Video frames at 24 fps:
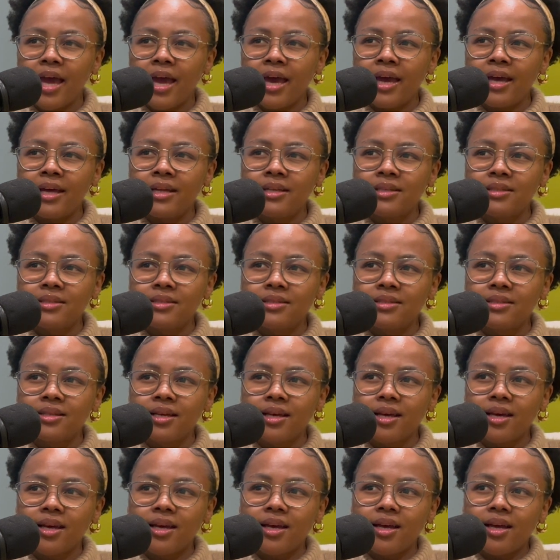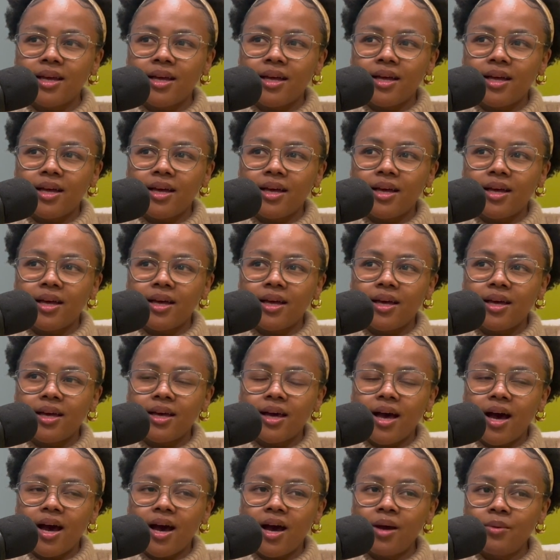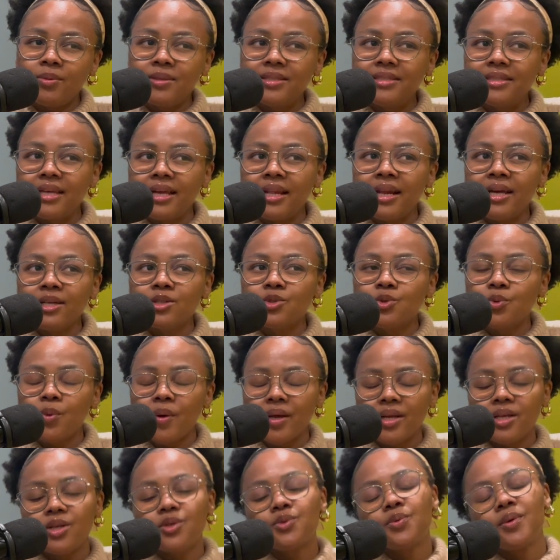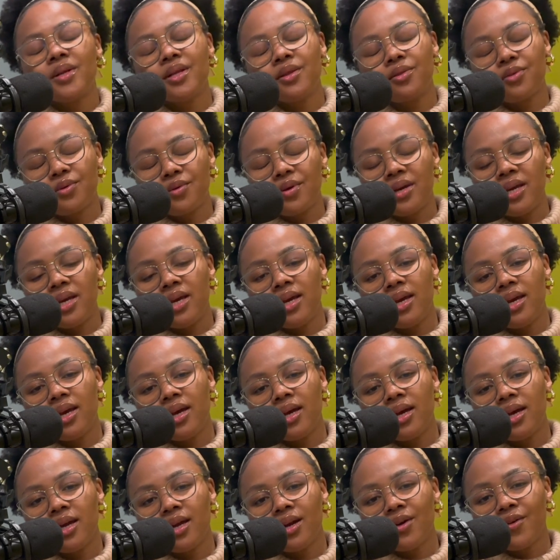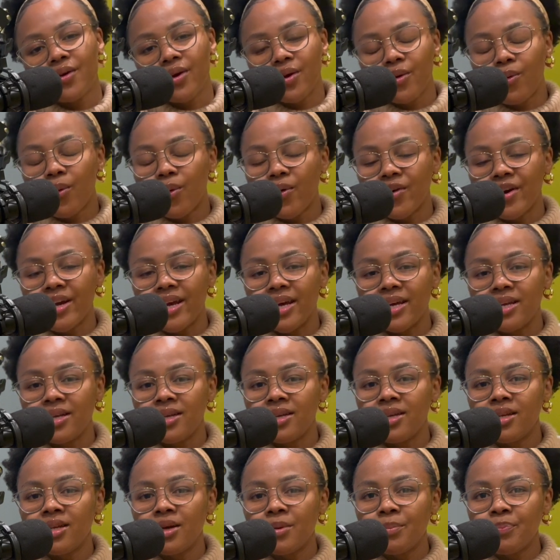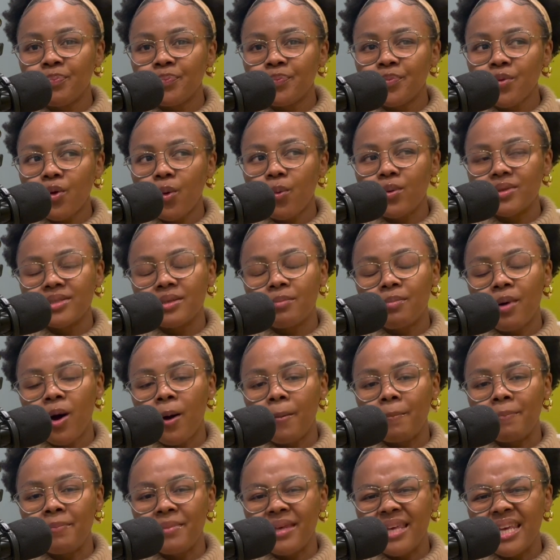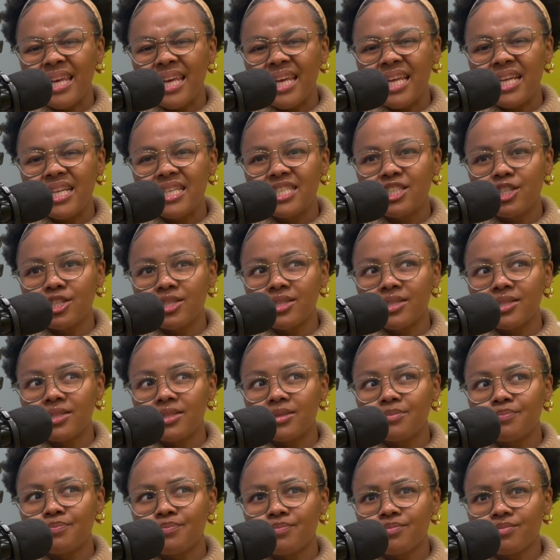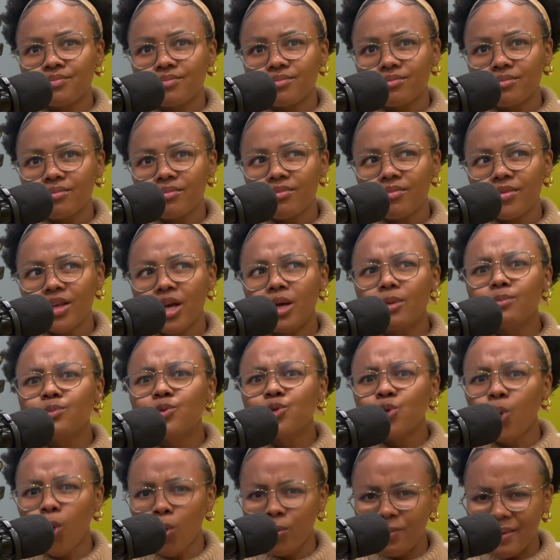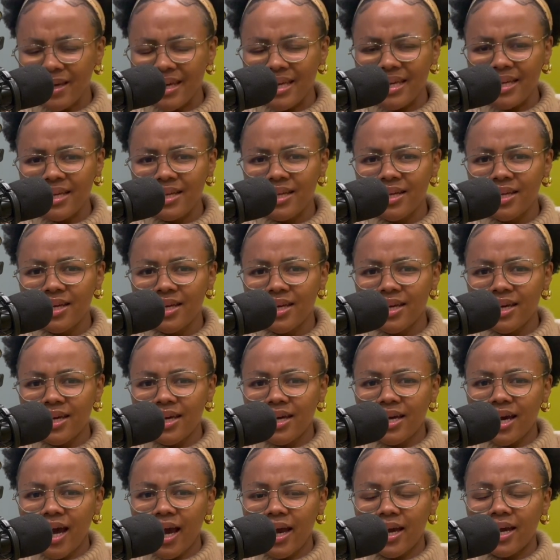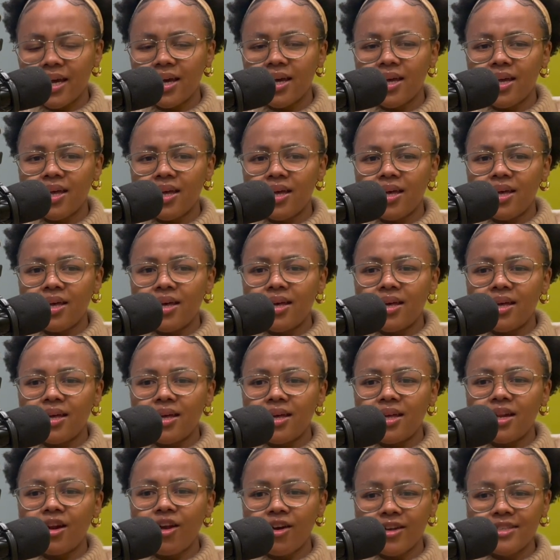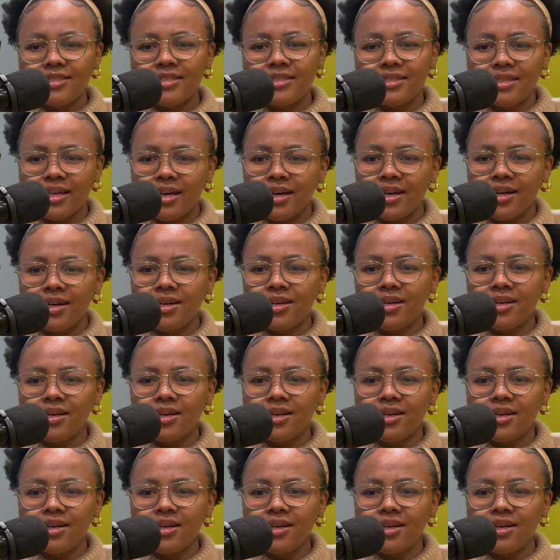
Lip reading: And I would say like 2023 Gregorian was about me just absorbing. Like last year,